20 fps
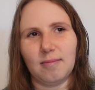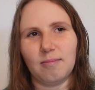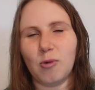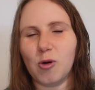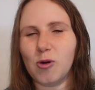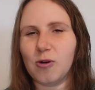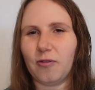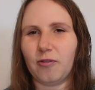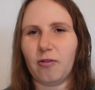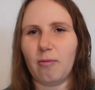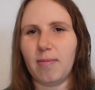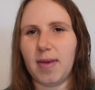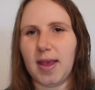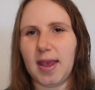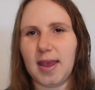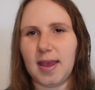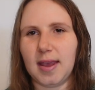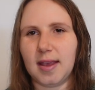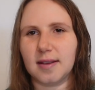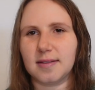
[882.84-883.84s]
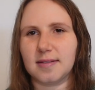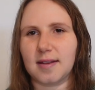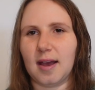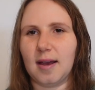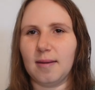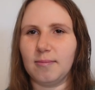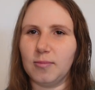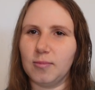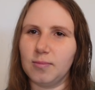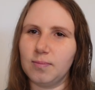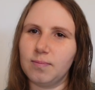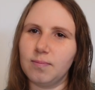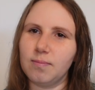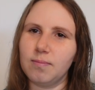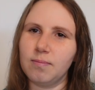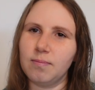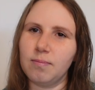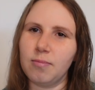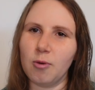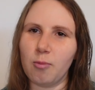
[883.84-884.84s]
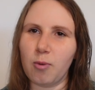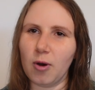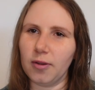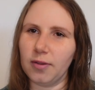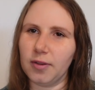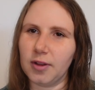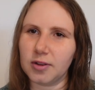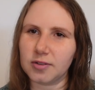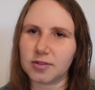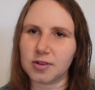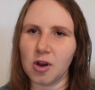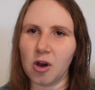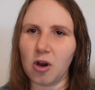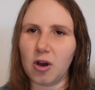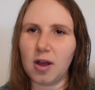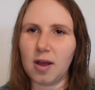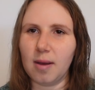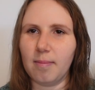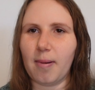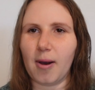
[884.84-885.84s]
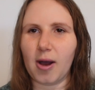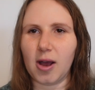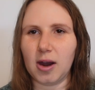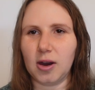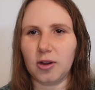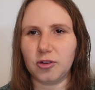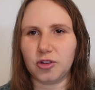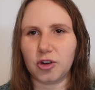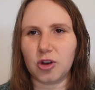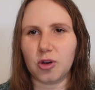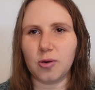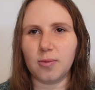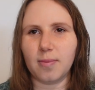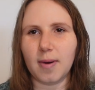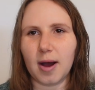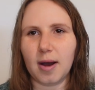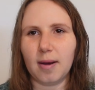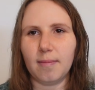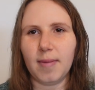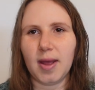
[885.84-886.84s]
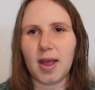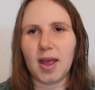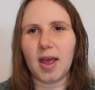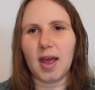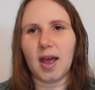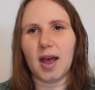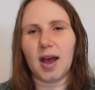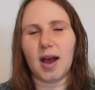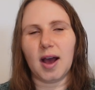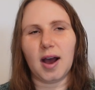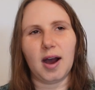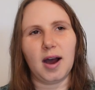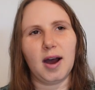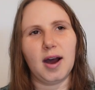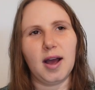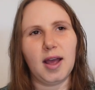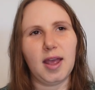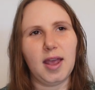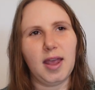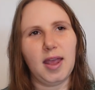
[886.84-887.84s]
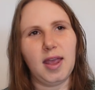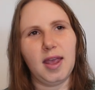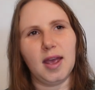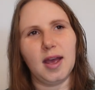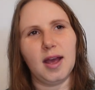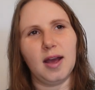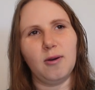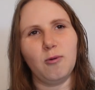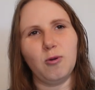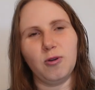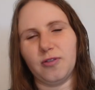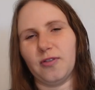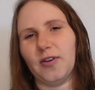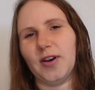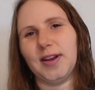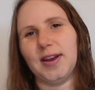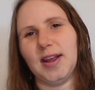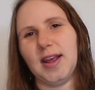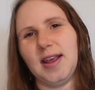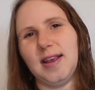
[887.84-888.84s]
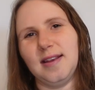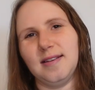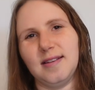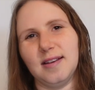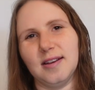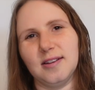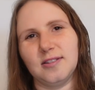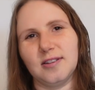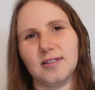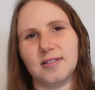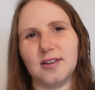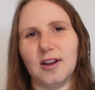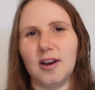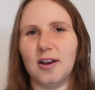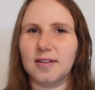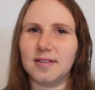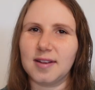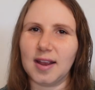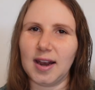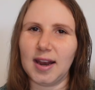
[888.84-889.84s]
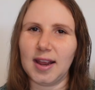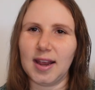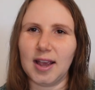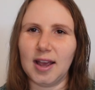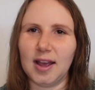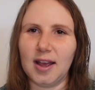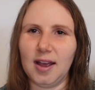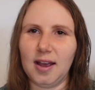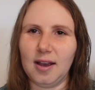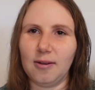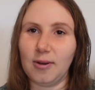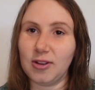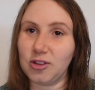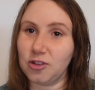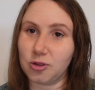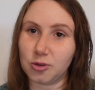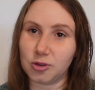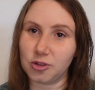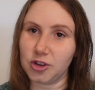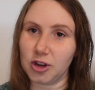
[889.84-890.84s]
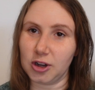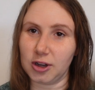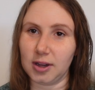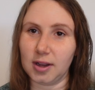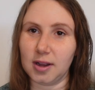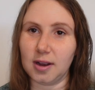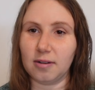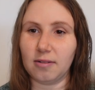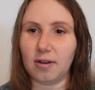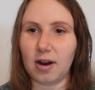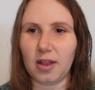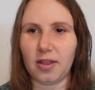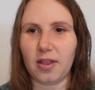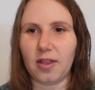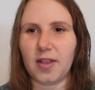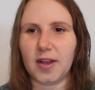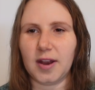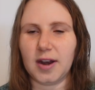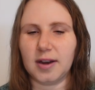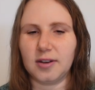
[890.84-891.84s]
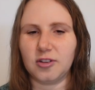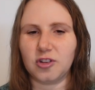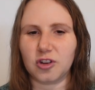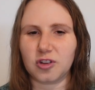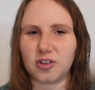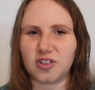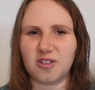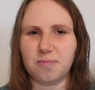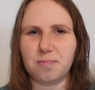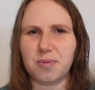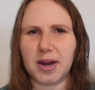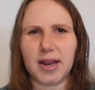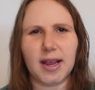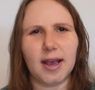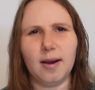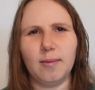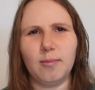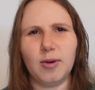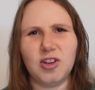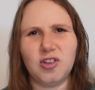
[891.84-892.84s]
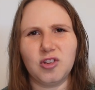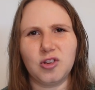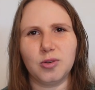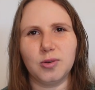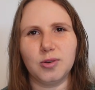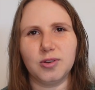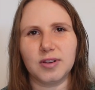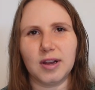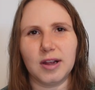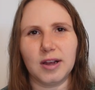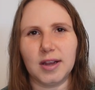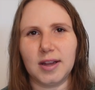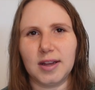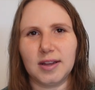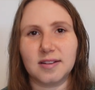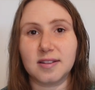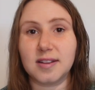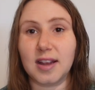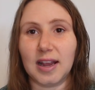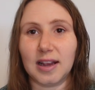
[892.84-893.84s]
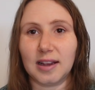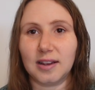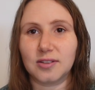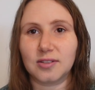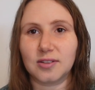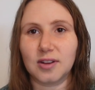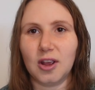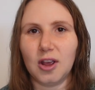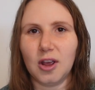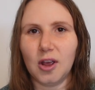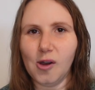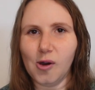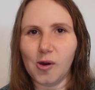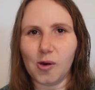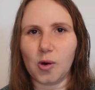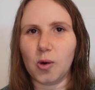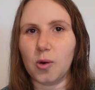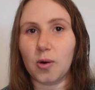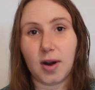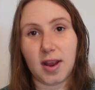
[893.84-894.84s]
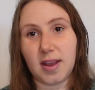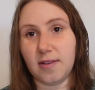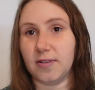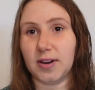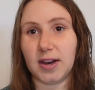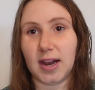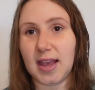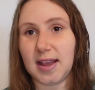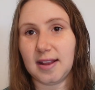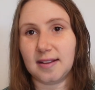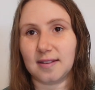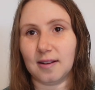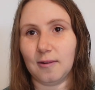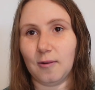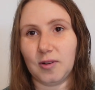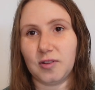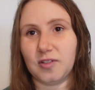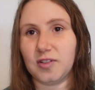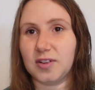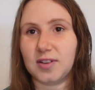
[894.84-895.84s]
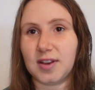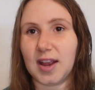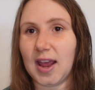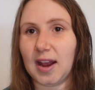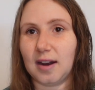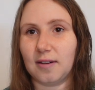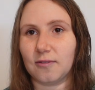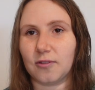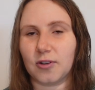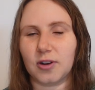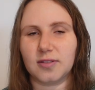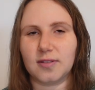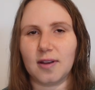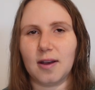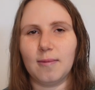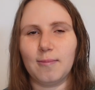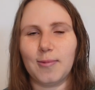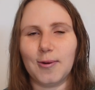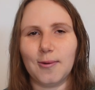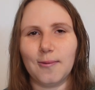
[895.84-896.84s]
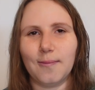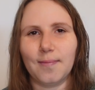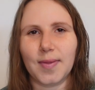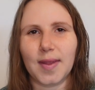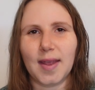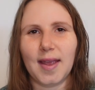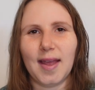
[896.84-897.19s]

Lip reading: more for me, because I'm the one that's not her biological mum, I would find it easier to start telling her when she was younger rather than just to bring it up when she was like 6, or even later when she's 10, for example.